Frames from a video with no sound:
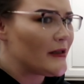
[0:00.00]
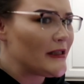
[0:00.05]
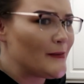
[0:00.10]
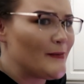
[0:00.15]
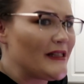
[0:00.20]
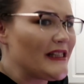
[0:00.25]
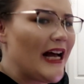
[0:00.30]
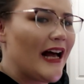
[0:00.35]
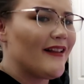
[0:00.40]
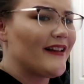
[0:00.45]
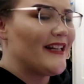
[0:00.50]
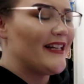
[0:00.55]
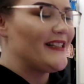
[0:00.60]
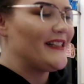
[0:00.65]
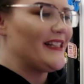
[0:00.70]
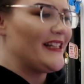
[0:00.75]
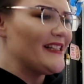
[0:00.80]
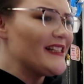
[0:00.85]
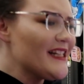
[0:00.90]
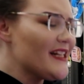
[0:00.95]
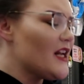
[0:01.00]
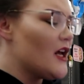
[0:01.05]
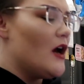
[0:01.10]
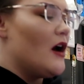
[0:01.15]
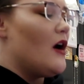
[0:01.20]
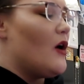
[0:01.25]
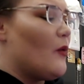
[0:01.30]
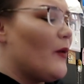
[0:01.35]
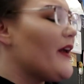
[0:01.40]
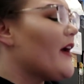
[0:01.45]
Christmas holiday season.
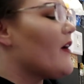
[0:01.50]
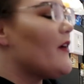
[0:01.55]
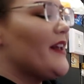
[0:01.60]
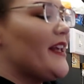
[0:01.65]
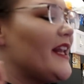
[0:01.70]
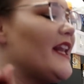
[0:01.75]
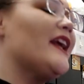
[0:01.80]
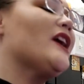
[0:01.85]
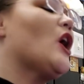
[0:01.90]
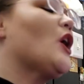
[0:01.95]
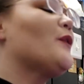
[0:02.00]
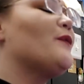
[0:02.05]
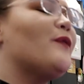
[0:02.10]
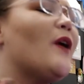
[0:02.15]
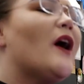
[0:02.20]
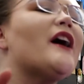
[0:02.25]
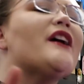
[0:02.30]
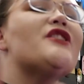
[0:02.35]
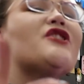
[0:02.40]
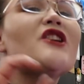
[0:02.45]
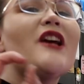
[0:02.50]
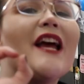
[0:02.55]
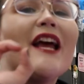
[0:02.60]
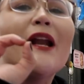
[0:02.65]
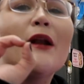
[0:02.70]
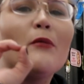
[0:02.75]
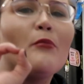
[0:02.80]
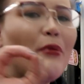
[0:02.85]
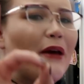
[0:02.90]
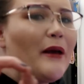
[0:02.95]
We are eating our fudge
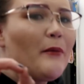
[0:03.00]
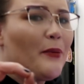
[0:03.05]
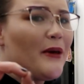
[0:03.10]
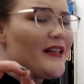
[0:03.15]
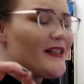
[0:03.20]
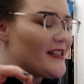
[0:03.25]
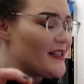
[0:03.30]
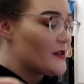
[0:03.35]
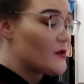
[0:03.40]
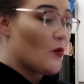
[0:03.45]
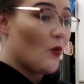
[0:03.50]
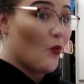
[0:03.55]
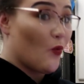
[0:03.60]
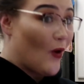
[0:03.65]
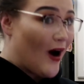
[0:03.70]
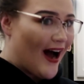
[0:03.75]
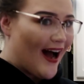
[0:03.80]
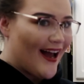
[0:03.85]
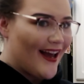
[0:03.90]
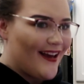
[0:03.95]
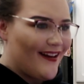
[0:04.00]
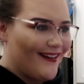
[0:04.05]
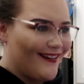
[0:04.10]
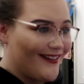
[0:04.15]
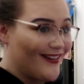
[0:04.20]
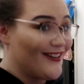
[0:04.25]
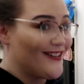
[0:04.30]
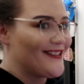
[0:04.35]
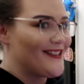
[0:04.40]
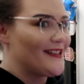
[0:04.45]
in big pieces. Why?
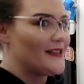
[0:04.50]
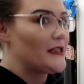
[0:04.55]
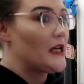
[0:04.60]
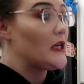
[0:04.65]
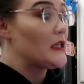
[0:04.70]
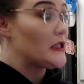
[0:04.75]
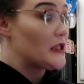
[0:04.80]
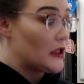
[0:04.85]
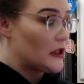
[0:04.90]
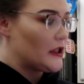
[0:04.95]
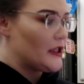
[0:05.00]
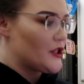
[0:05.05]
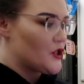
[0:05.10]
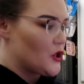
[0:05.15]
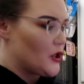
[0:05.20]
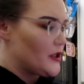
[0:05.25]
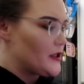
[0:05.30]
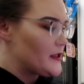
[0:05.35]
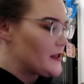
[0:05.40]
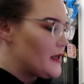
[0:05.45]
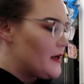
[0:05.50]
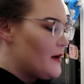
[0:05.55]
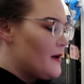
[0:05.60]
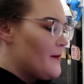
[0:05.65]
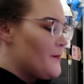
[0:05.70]
Because it's delicious.